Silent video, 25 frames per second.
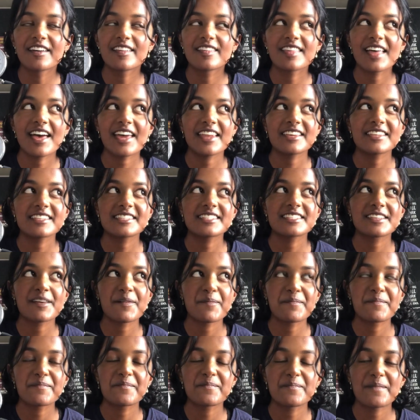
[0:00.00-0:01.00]
That is
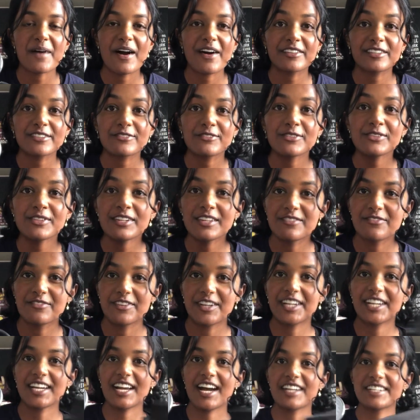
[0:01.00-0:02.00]
a mouthful and
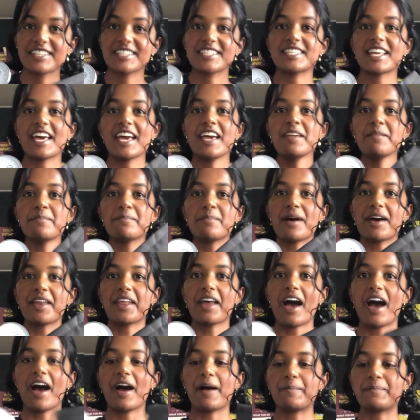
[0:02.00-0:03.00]
very hard to say, but
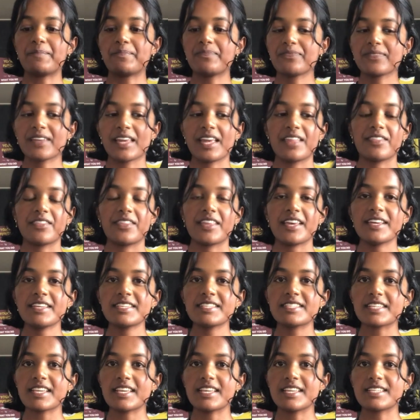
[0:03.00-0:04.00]

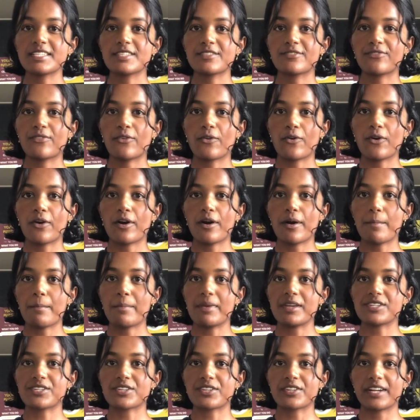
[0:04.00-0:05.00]
this is for
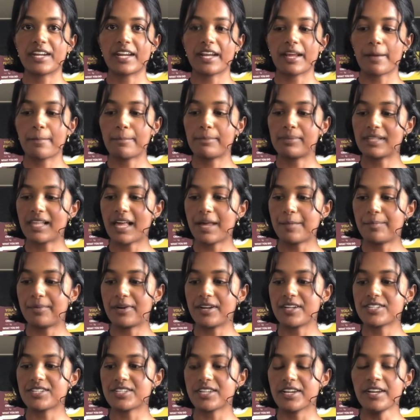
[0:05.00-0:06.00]
measuring blood
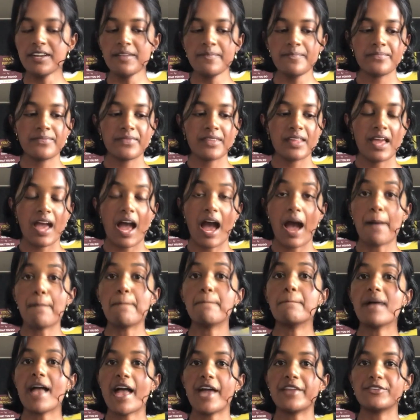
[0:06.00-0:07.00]
pressure,
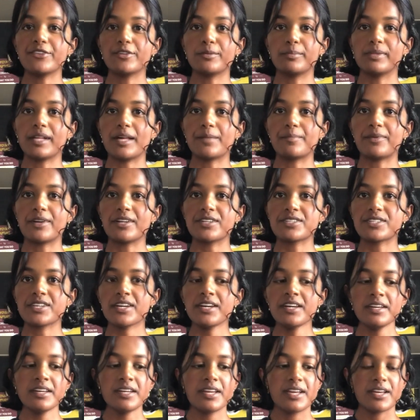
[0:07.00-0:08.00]
manual blood pressure.